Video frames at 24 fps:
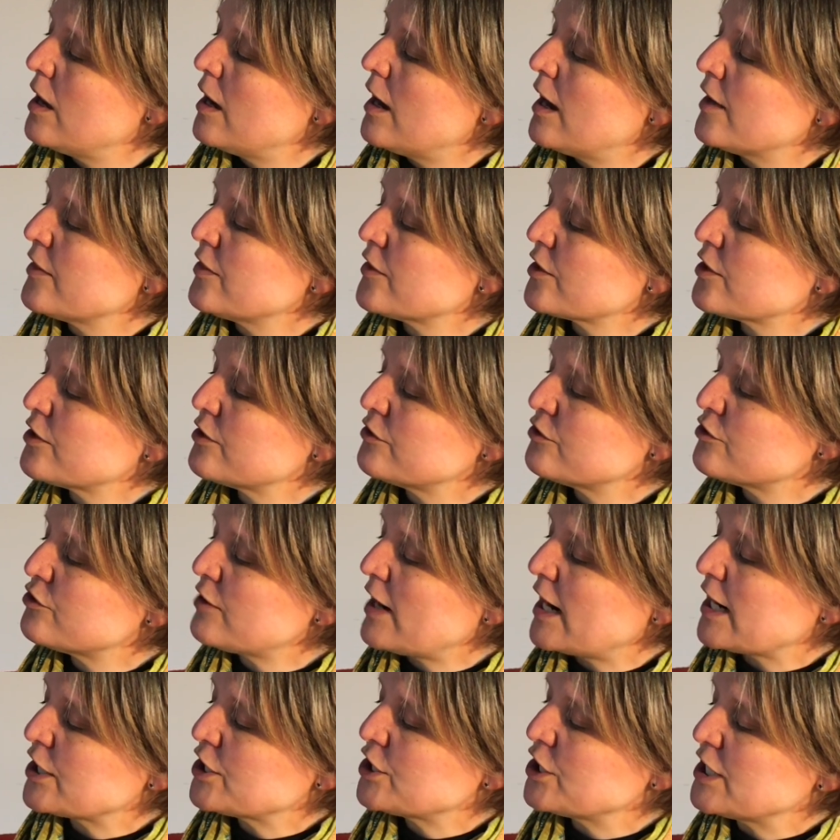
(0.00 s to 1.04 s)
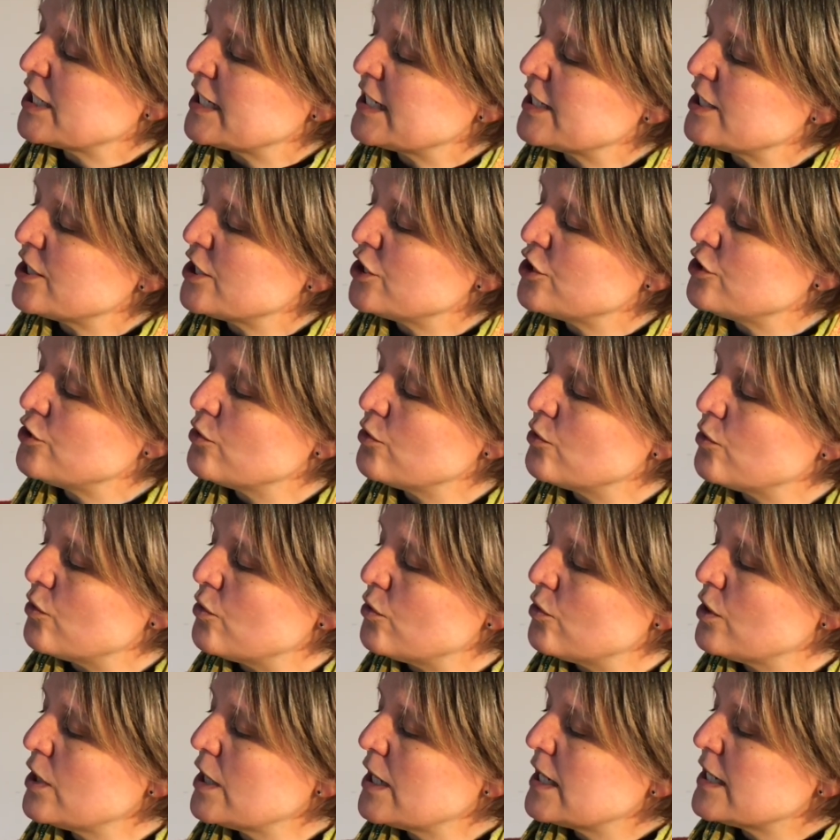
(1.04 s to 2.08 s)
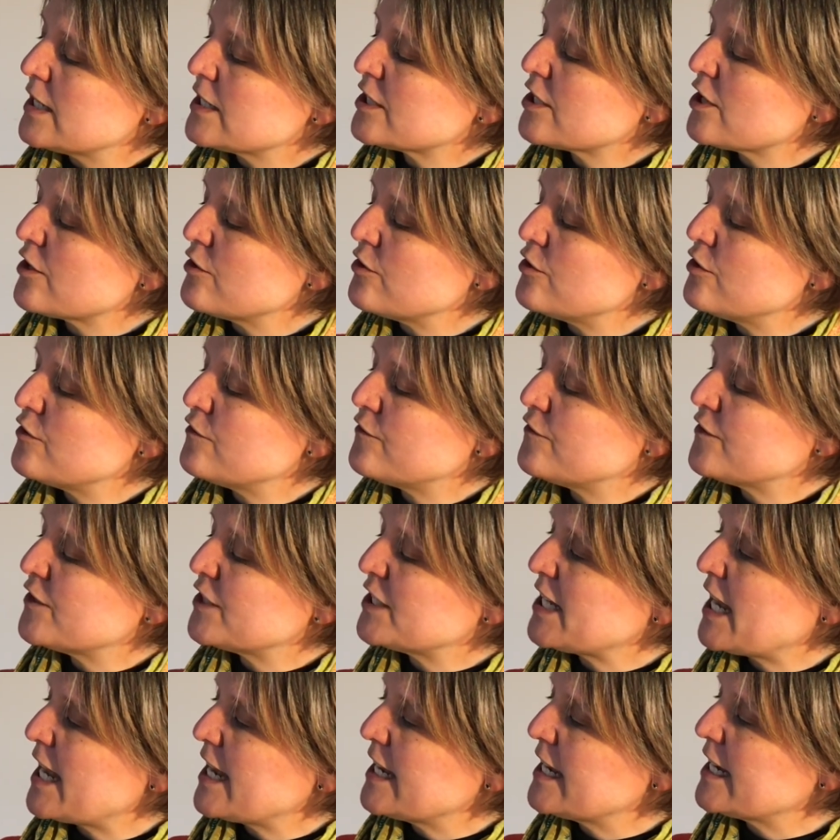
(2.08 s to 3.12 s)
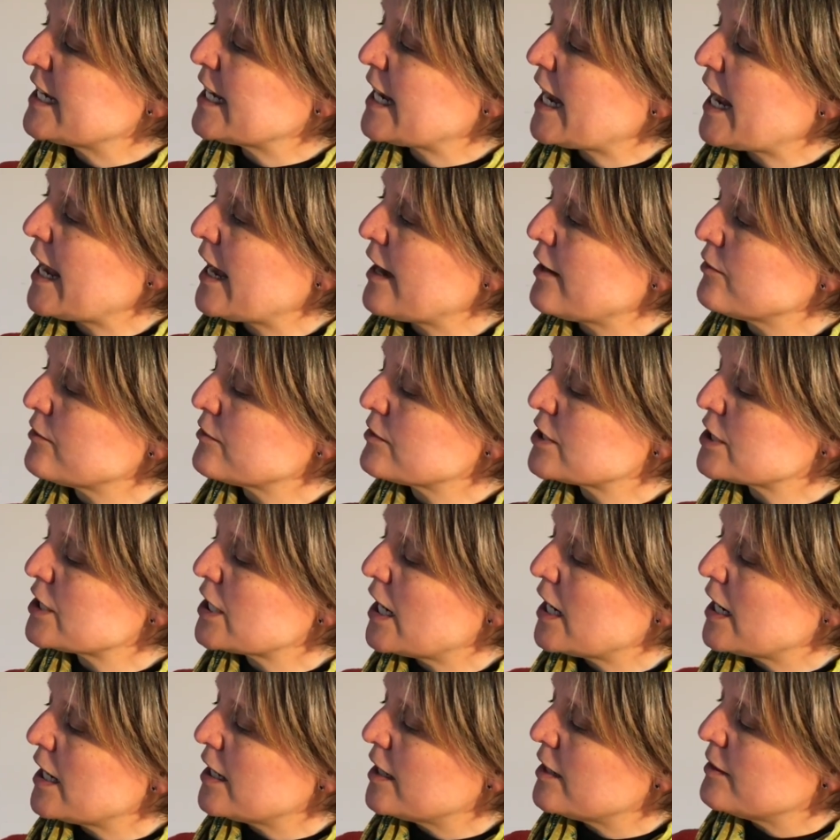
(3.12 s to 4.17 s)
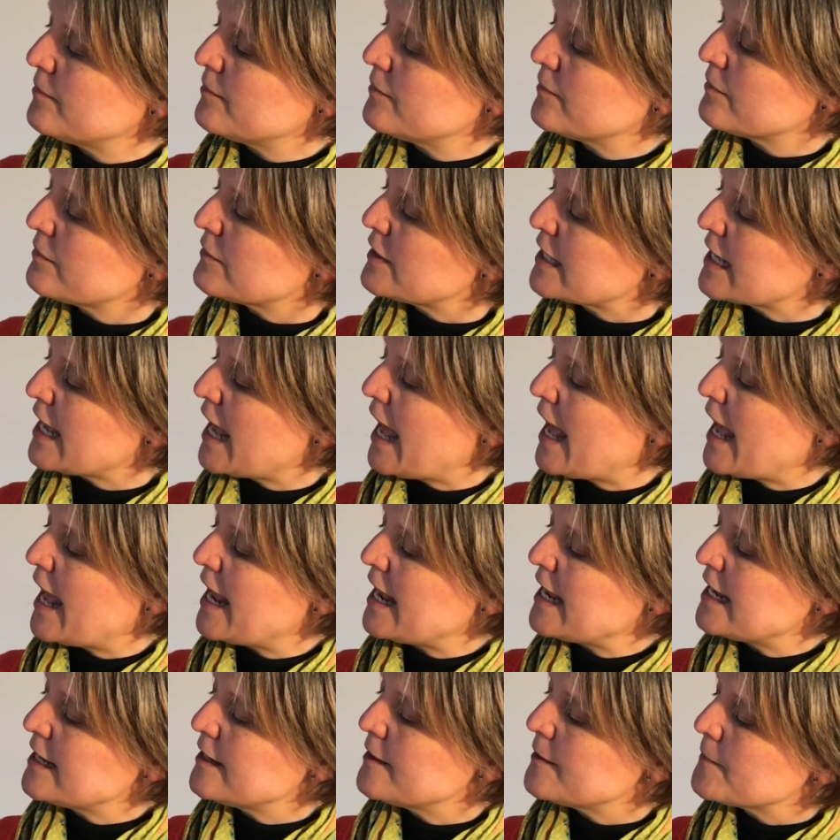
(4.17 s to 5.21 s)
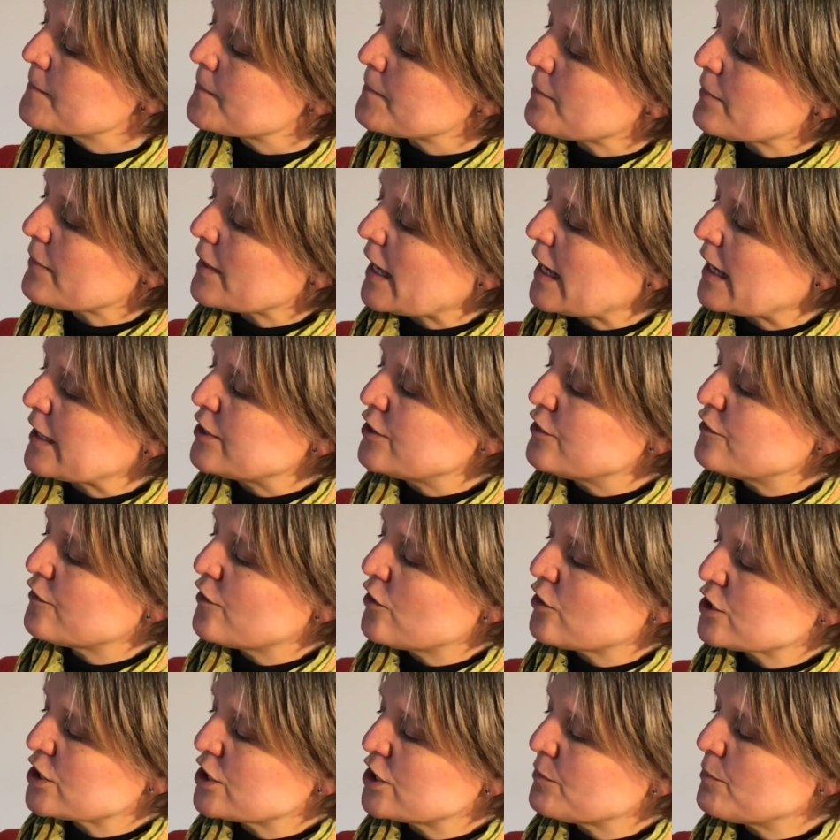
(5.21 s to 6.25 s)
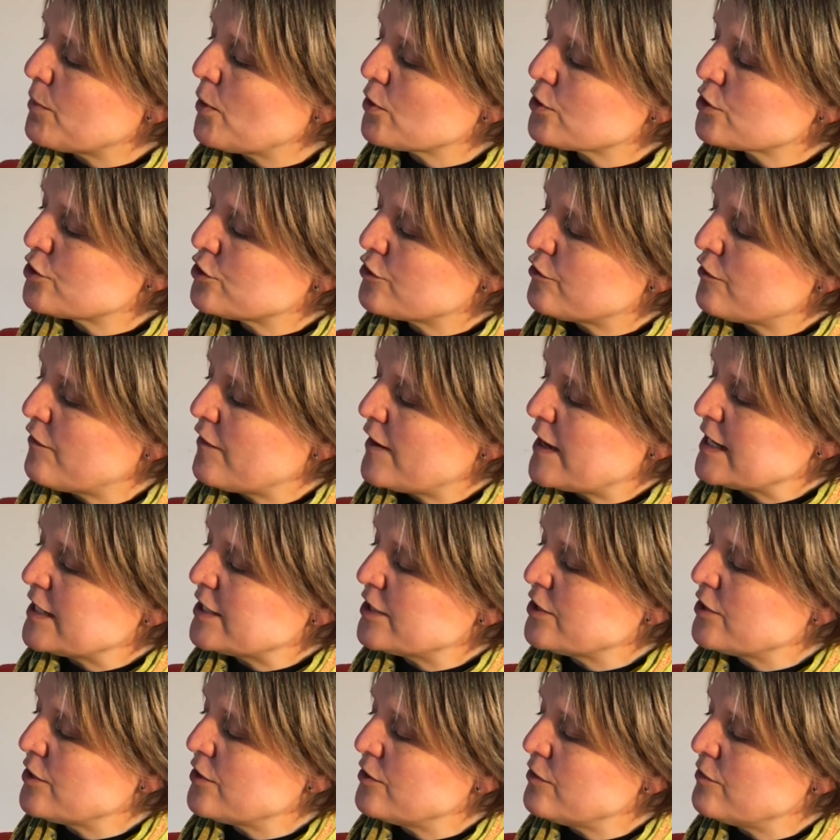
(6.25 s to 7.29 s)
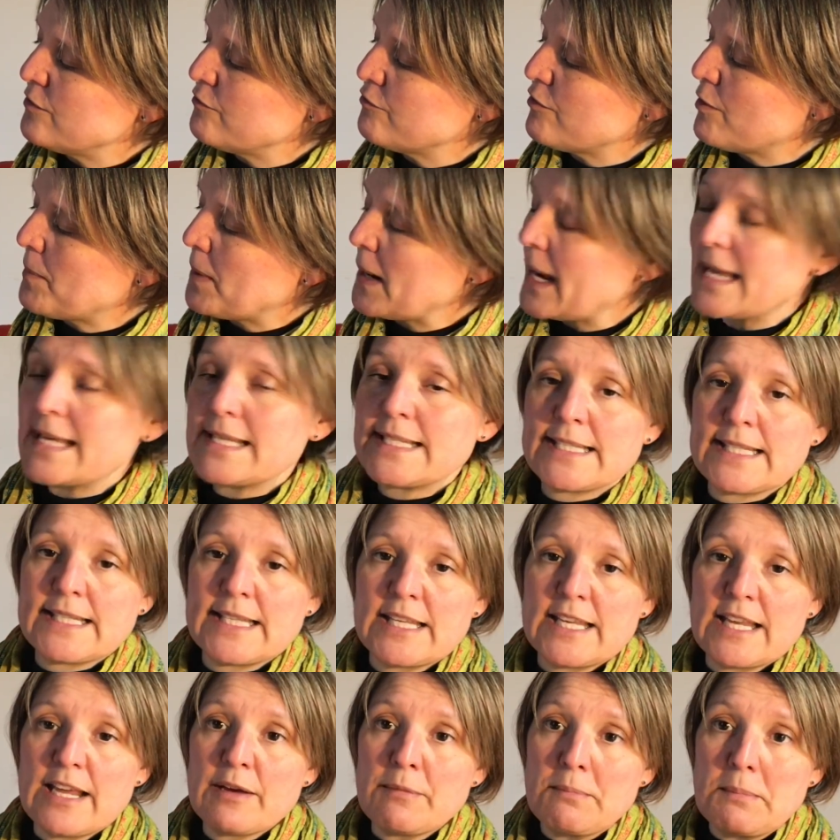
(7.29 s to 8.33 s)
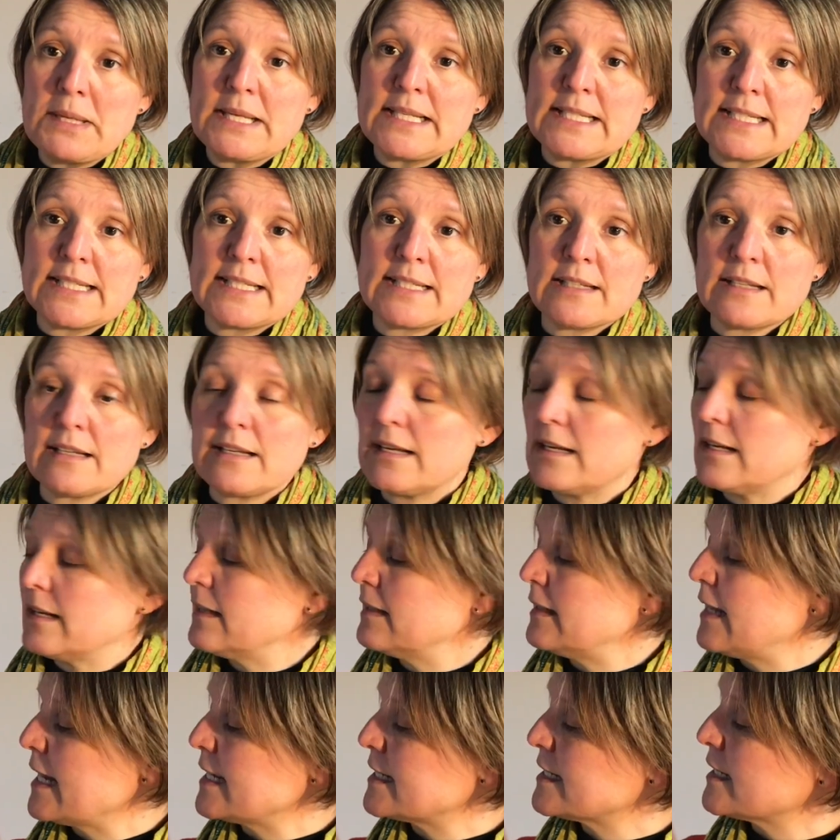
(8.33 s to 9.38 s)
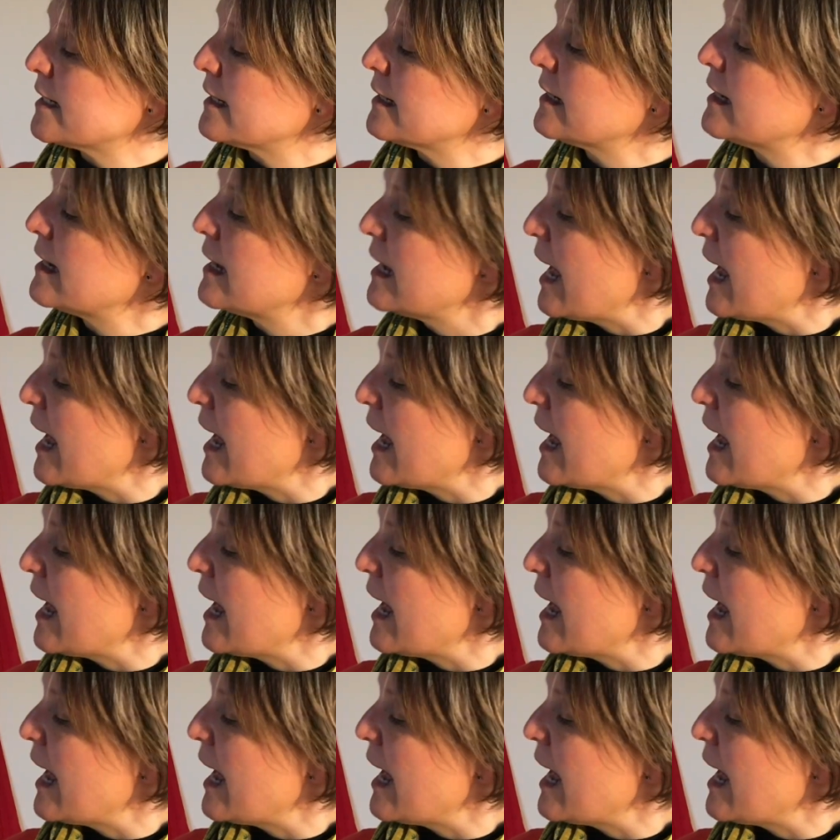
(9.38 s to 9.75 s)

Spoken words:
and the contraction is your. So you've taken out the A, and you've got an apostrophe to replace the omitted letter.